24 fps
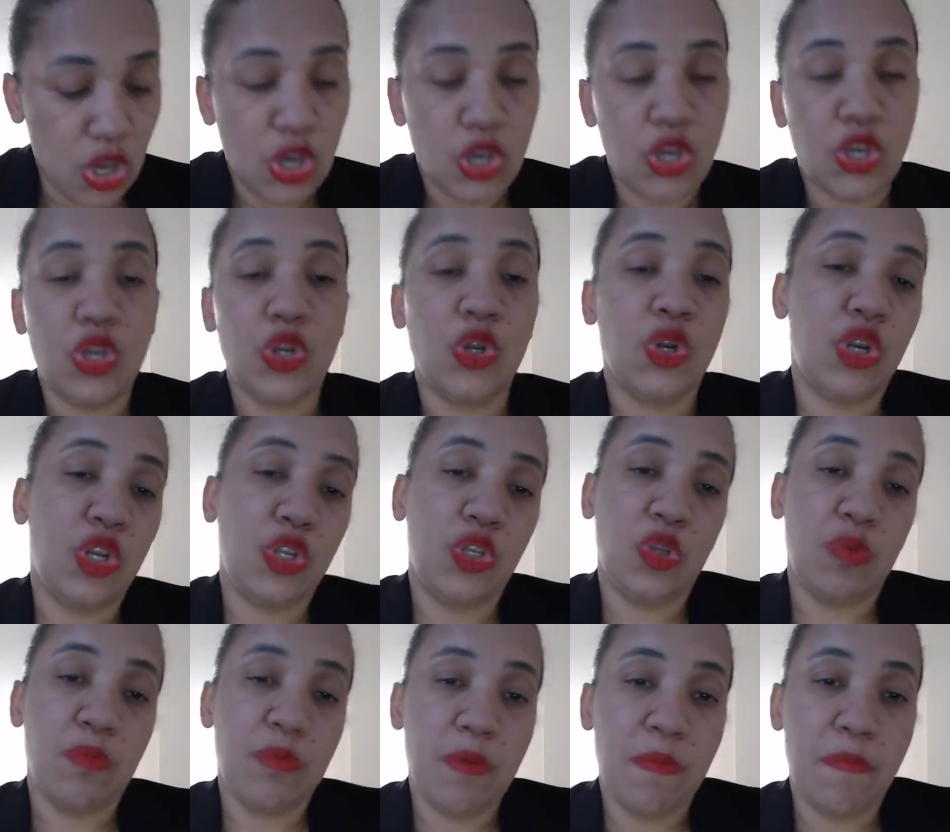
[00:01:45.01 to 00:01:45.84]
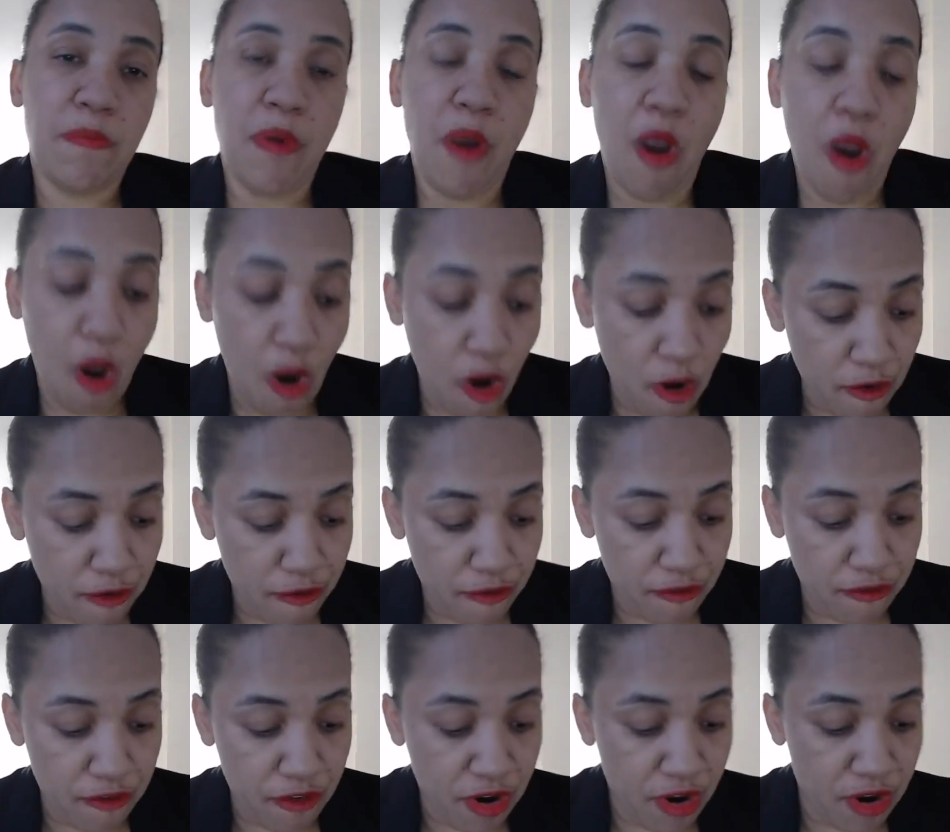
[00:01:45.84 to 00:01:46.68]
You don't need to be
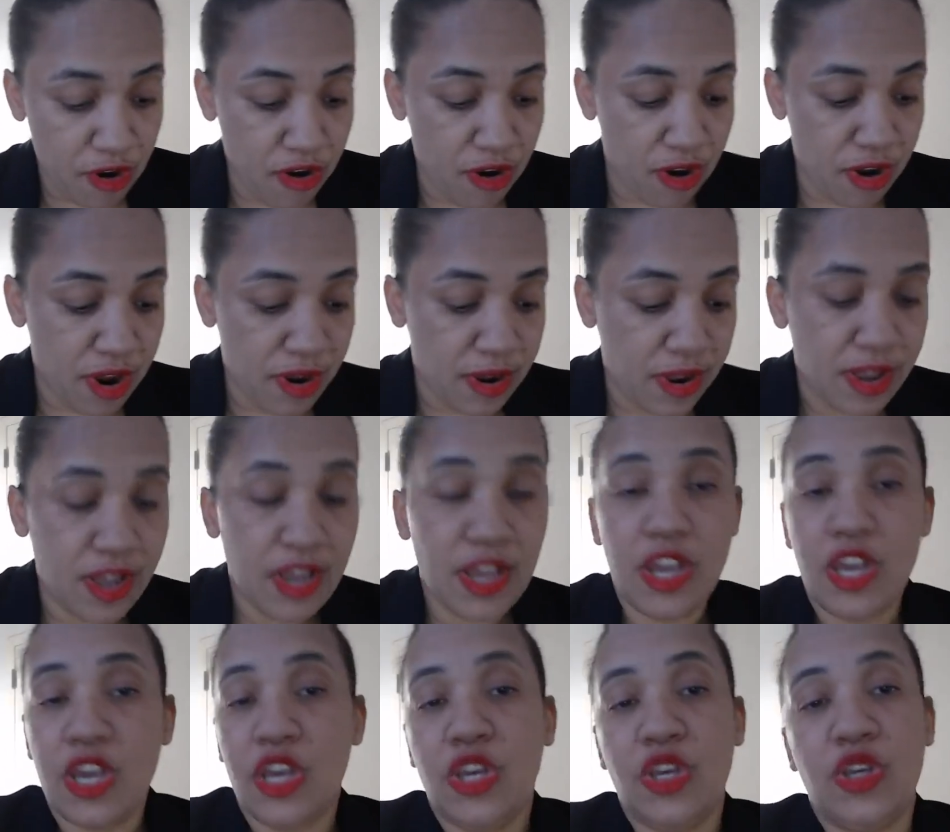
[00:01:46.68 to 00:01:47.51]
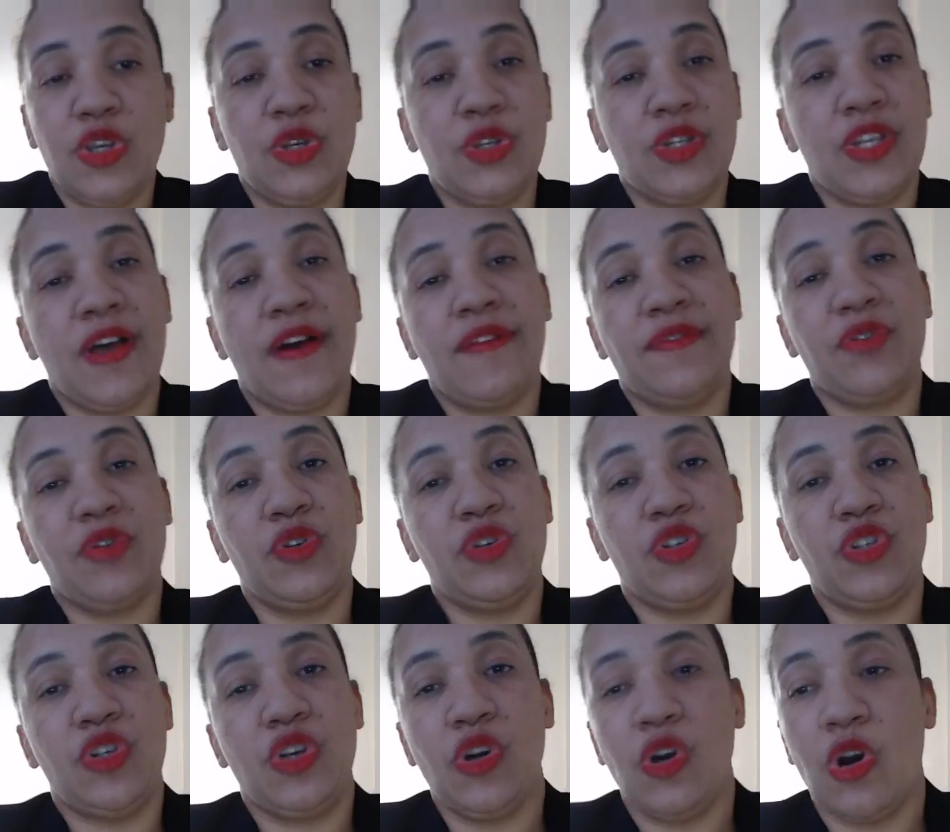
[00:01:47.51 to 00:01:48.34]
perfect. You just have to
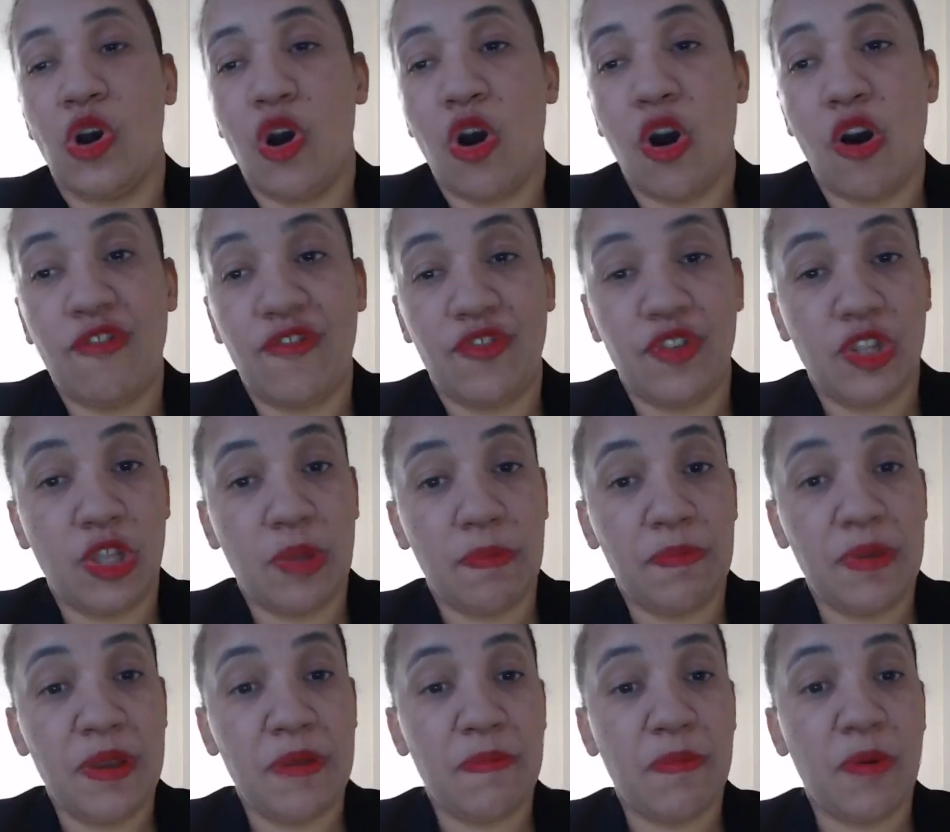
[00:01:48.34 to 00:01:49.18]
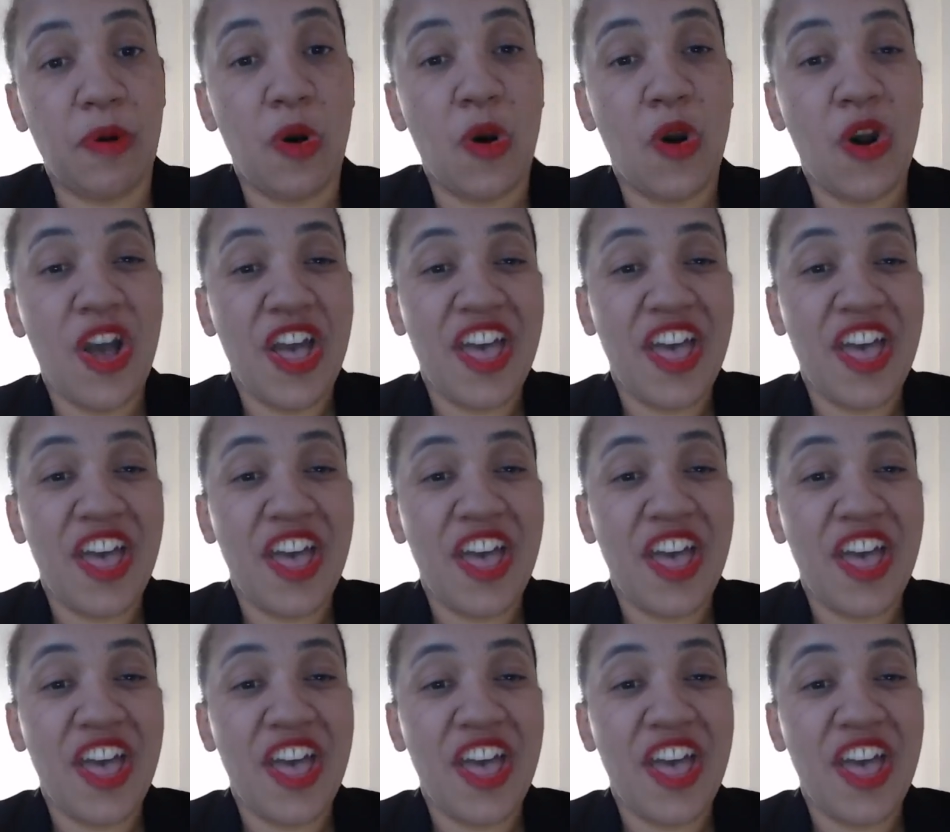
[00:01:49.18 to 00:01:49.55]
show up for the people